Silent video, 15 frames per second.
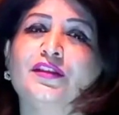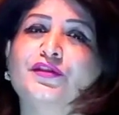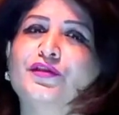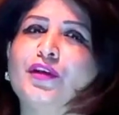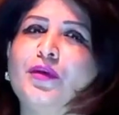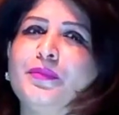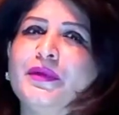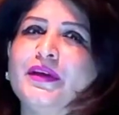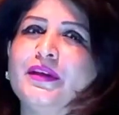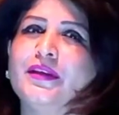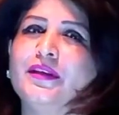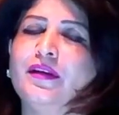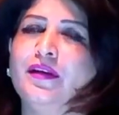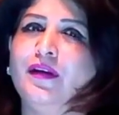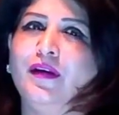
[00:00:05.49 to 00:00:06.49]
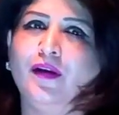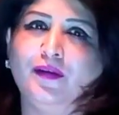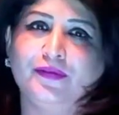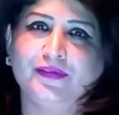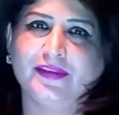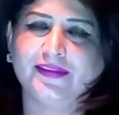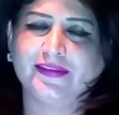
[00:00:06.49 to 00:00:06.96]
topic
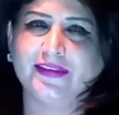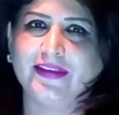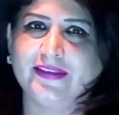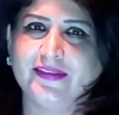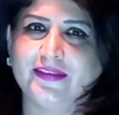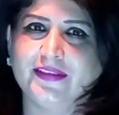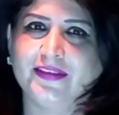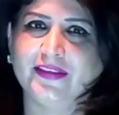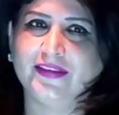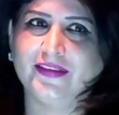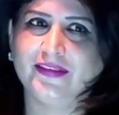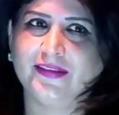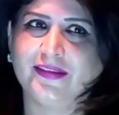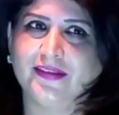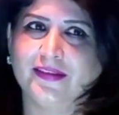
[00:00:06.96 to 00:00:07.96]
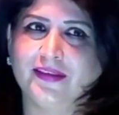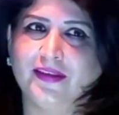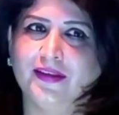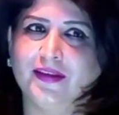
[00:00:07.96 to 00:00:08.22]
of this lesson is